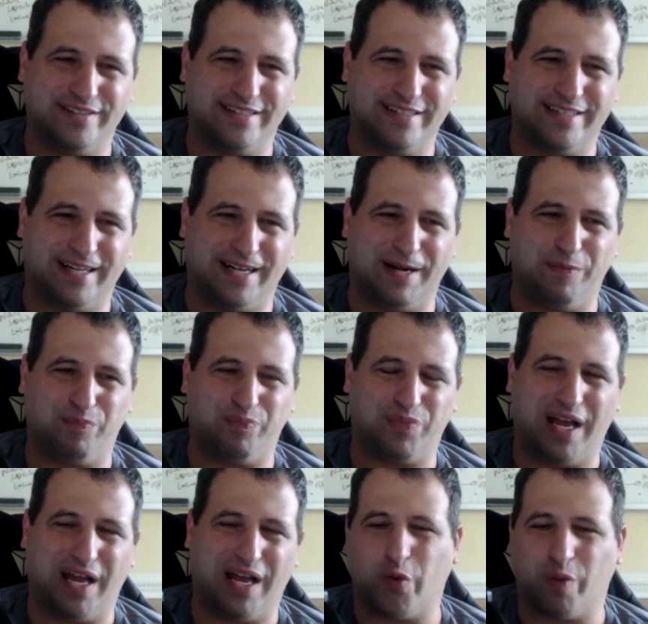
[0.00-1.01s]

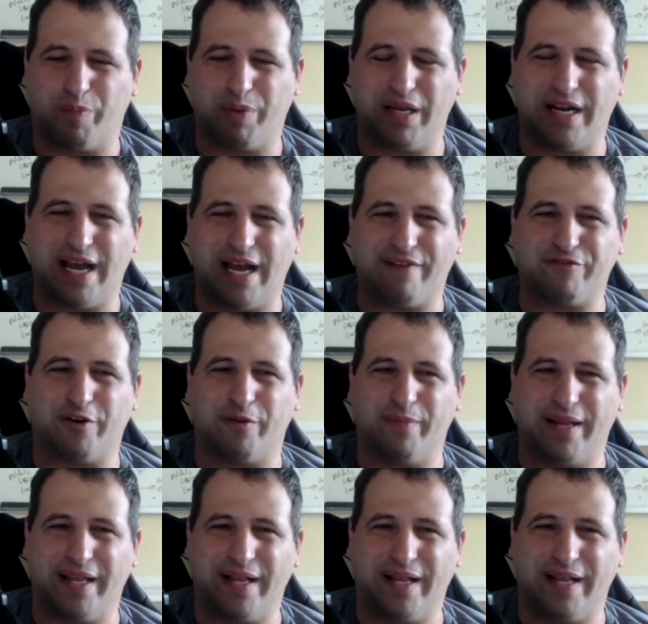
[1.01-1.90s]
I want you to repeat after